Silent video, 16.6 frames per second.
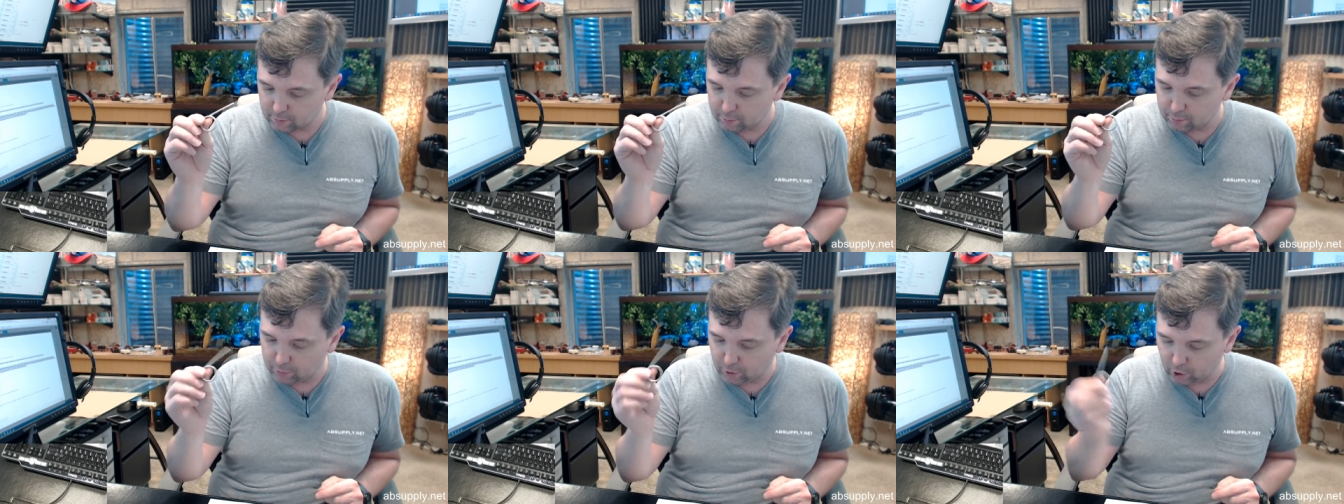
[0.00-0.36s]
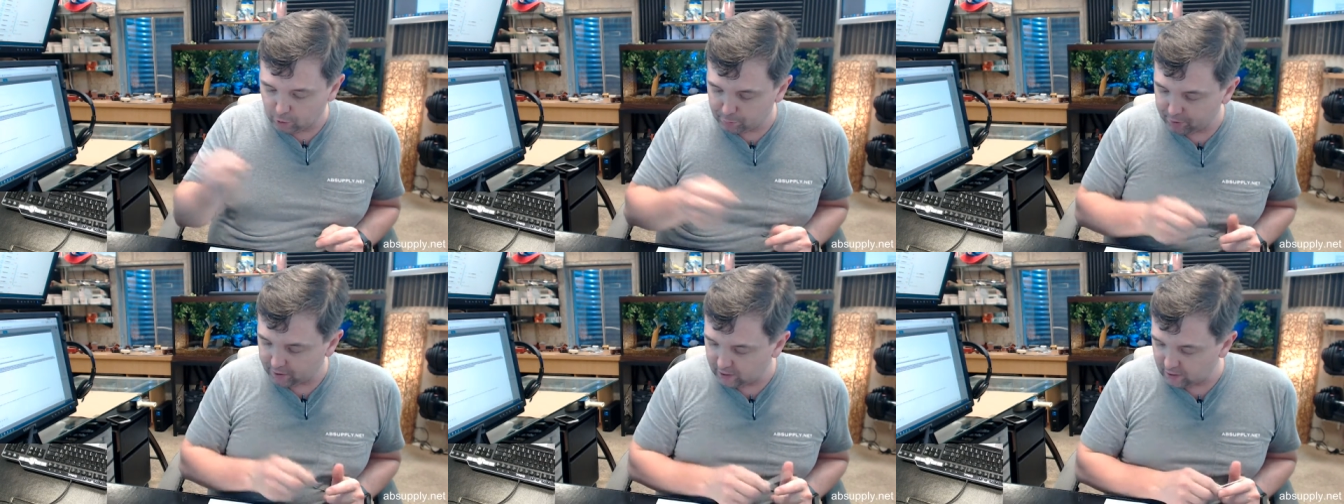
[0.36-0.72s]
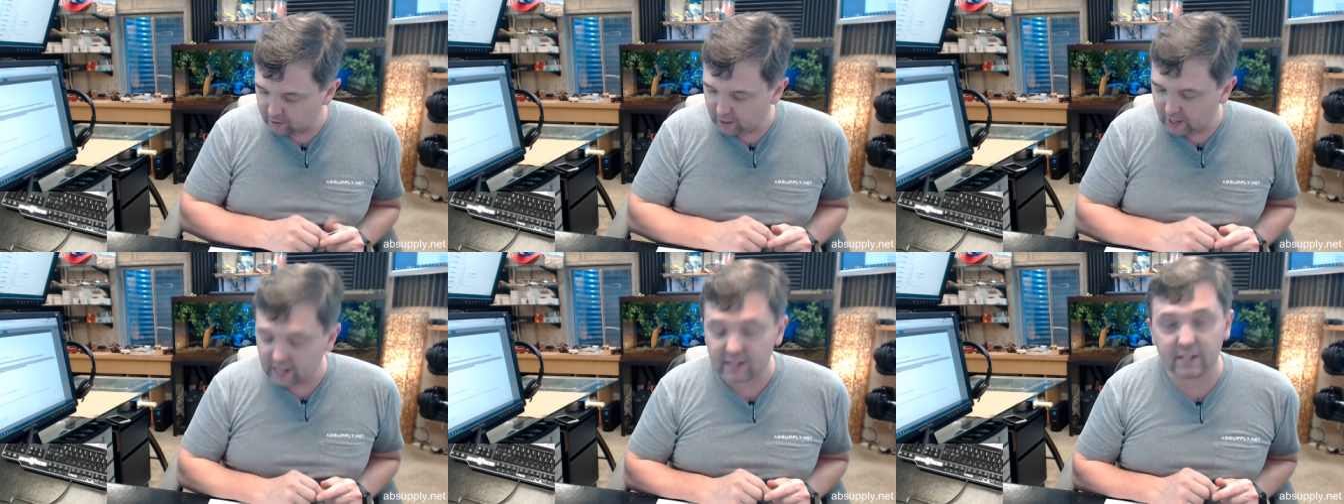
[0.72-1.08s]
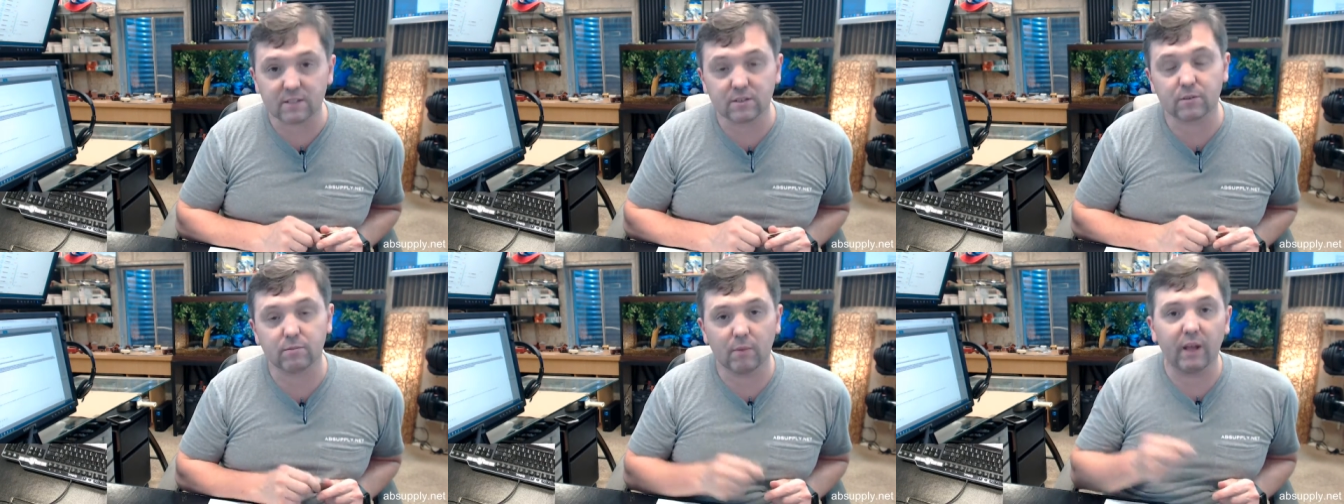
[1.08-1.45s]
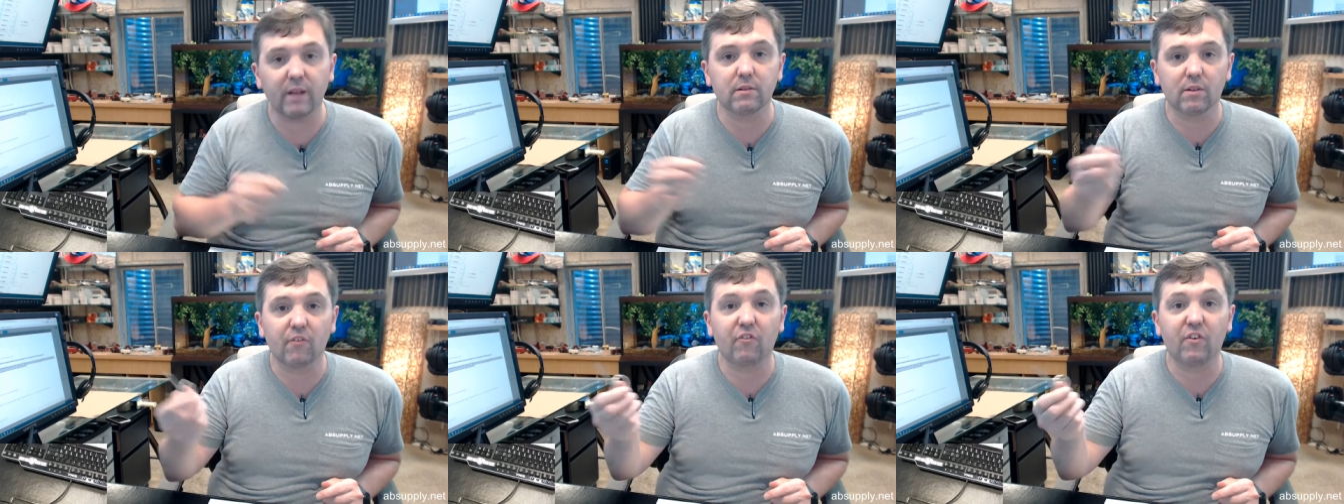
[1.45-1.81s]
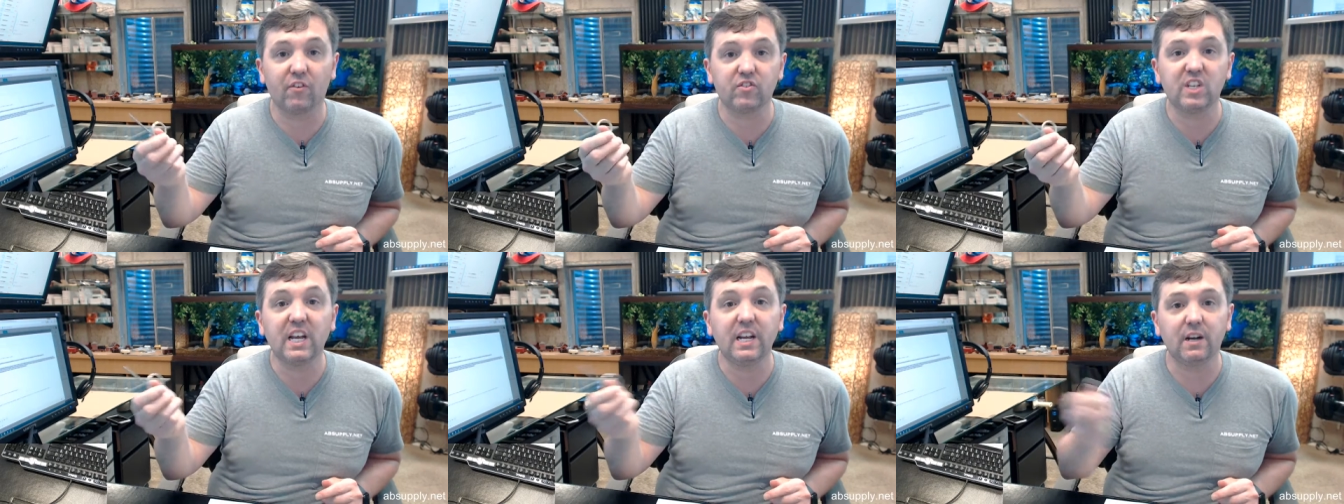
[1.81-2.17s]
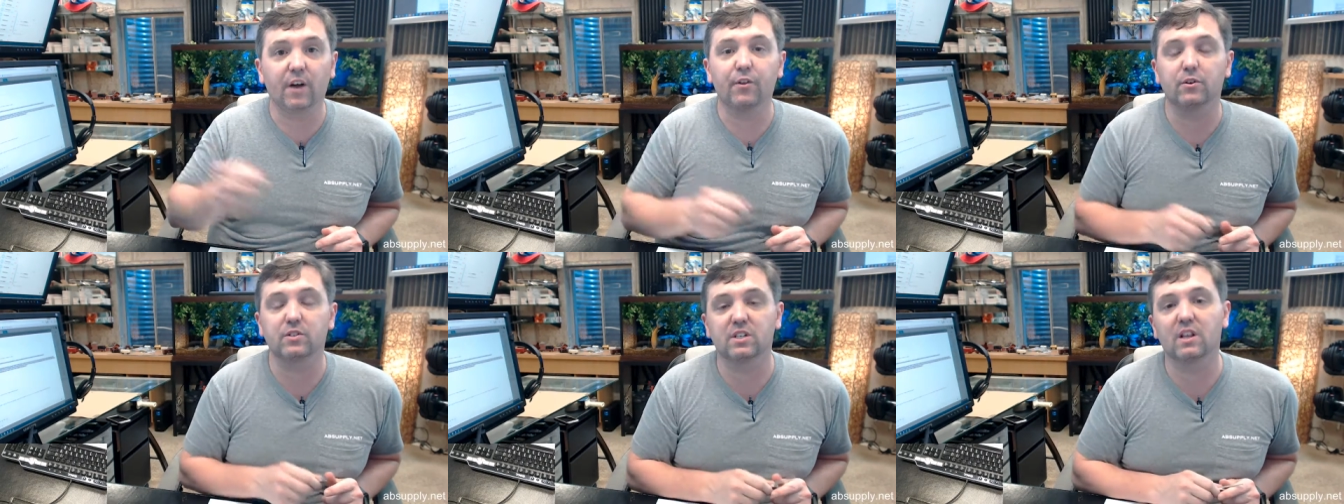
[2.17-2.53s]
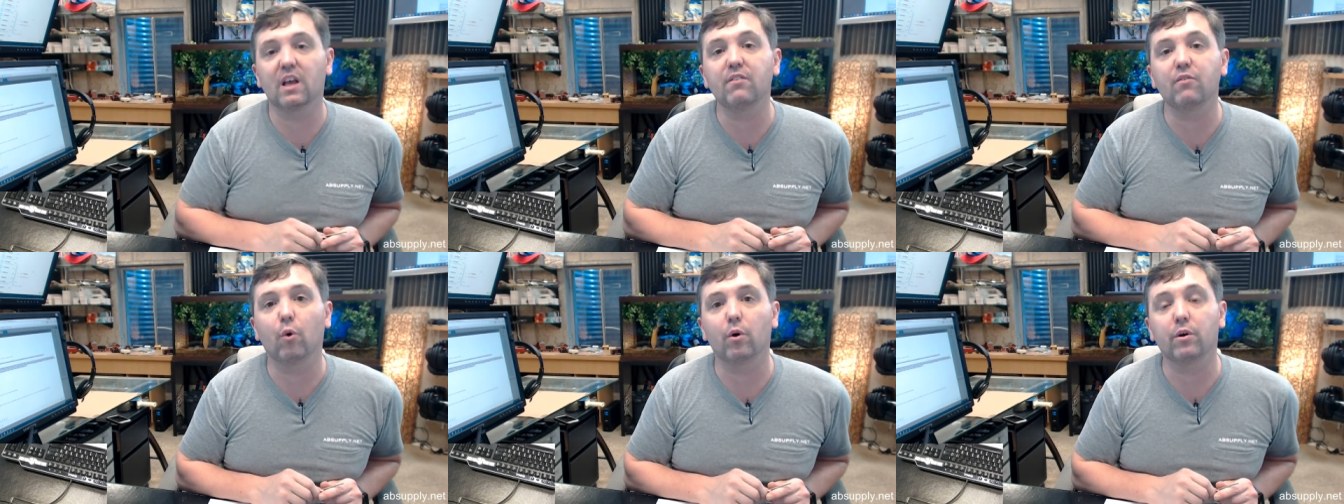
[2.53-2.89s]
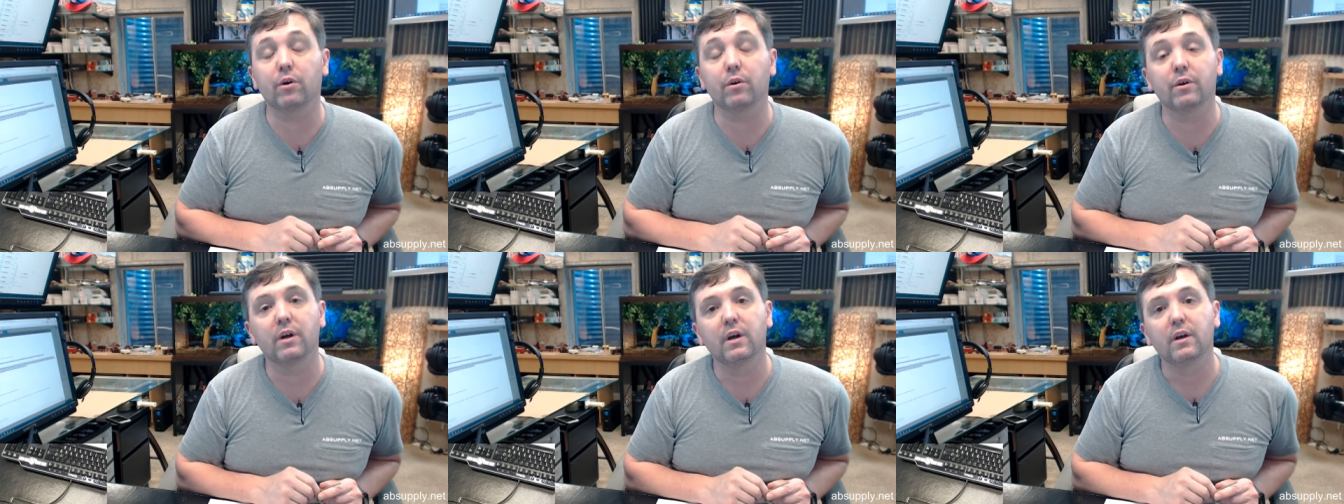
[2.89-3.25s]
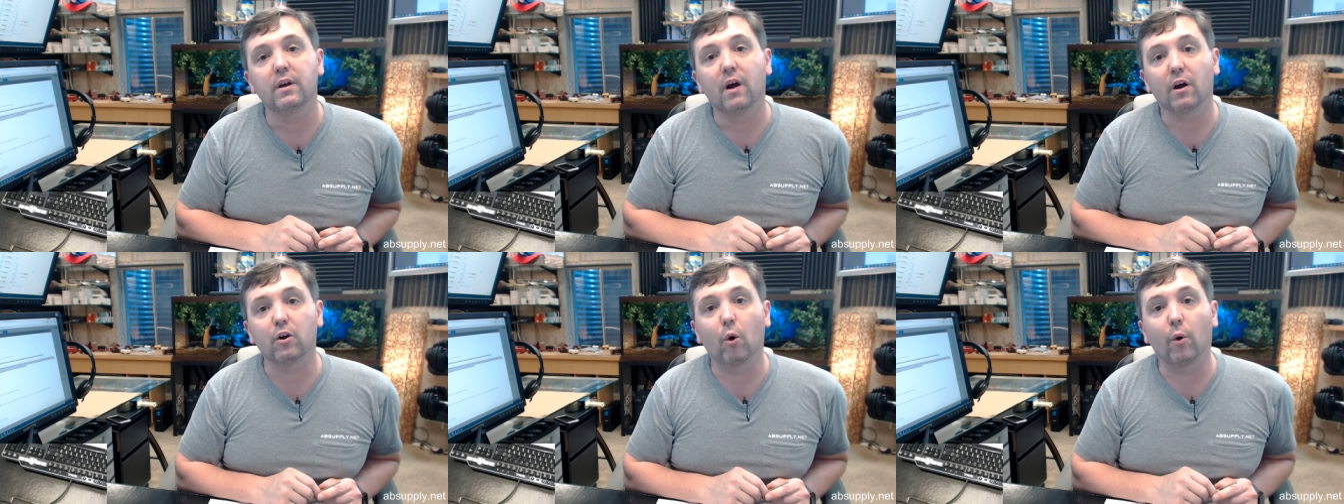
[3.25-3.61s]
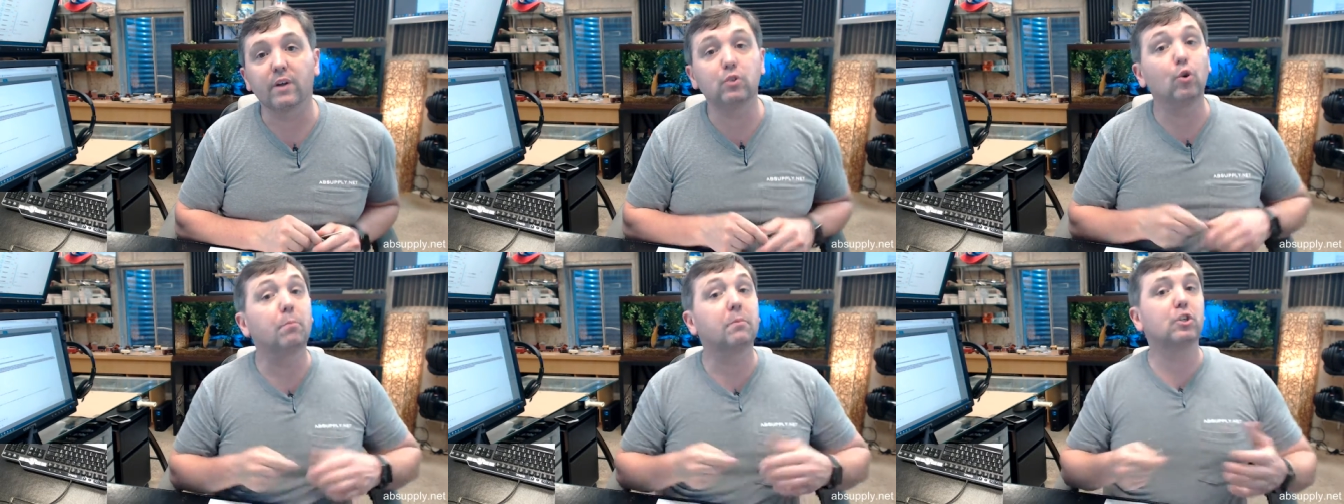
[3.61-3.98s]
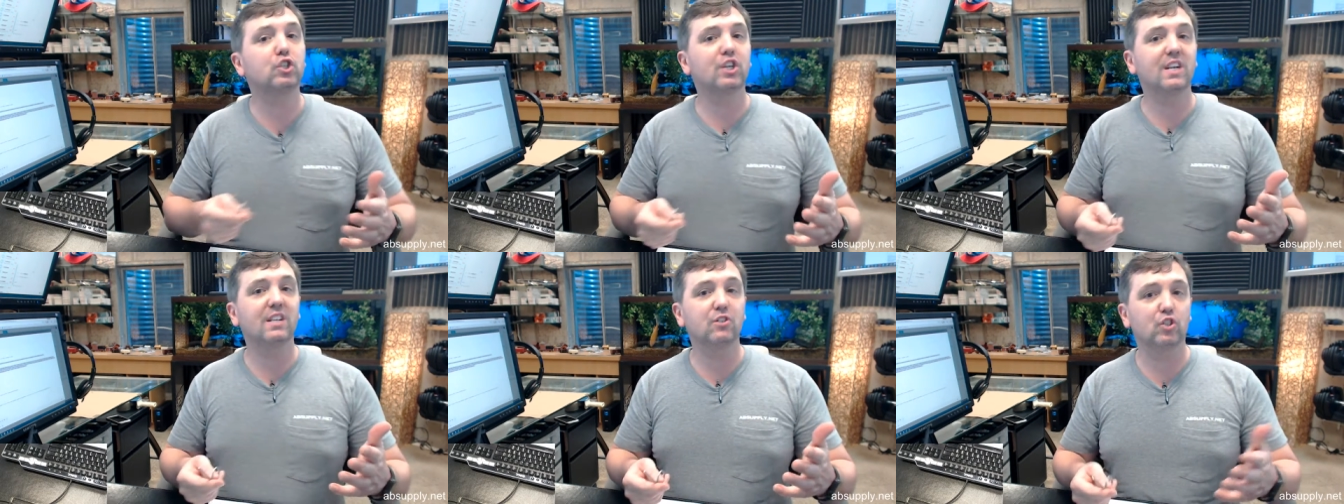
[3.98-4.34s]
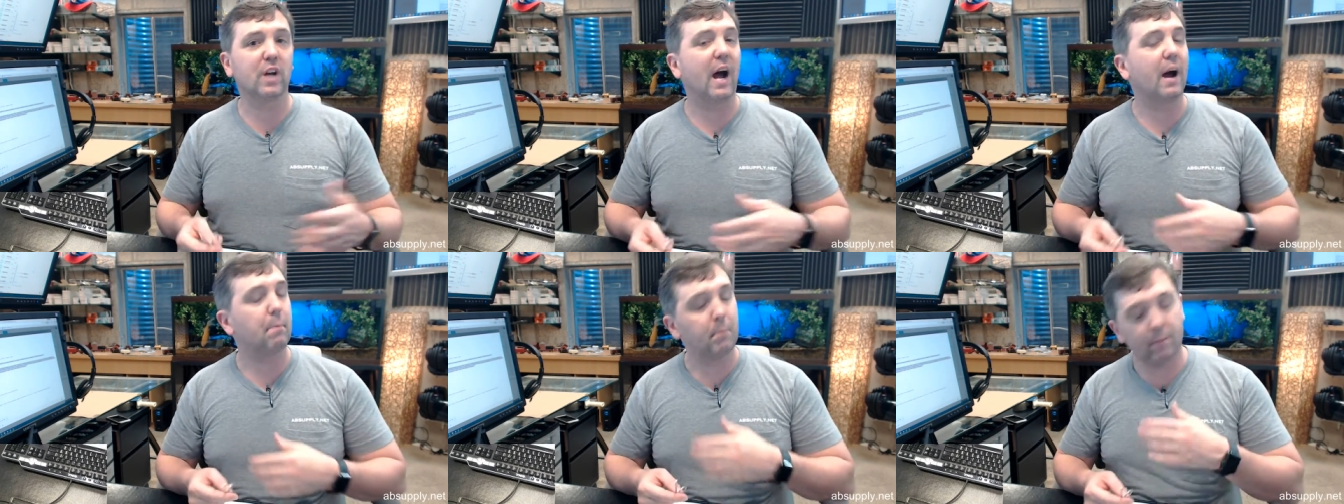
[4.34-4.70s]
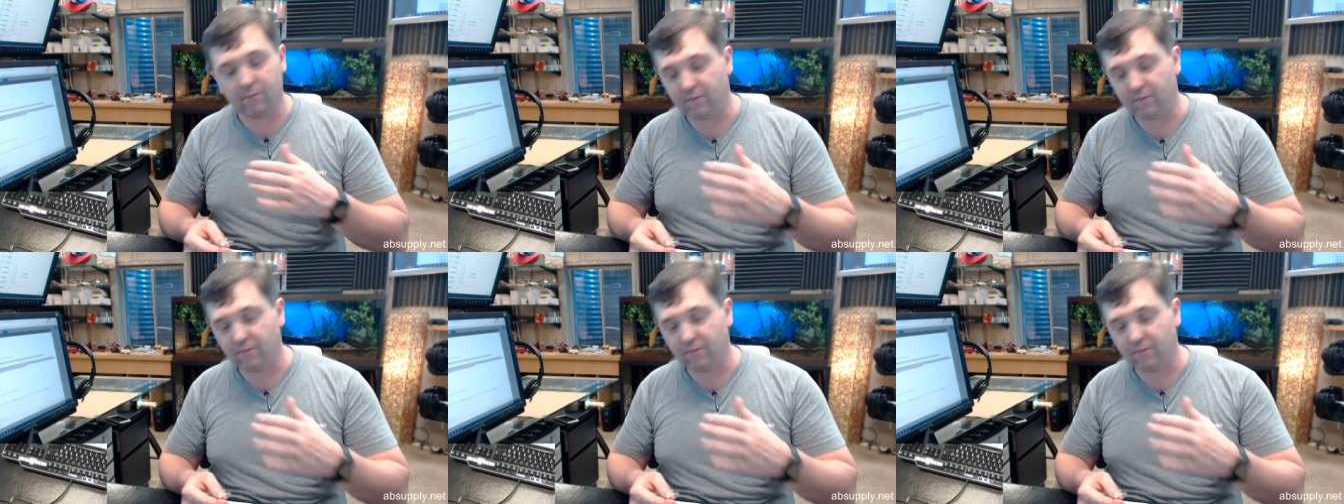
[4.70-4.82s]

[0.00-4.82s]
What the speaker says: pull pin and the 15 others that they've ordered are going to a machine shop.